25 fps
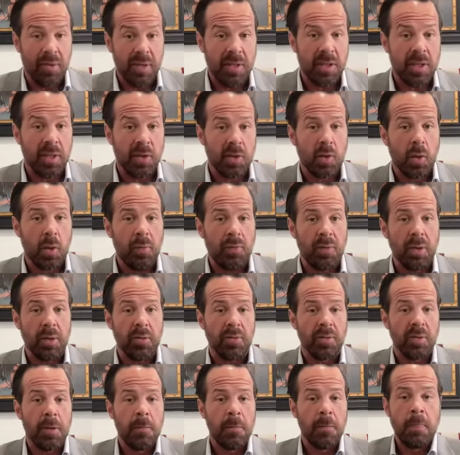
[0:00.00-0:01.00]
conservative
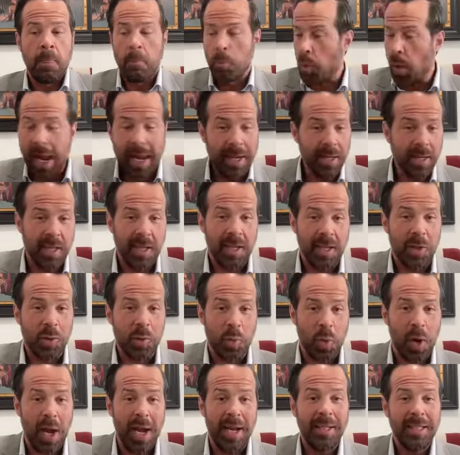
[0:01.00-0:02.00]
grandkids,
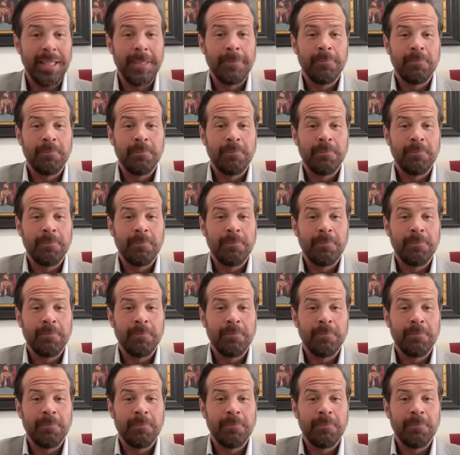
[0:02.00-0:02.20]
right?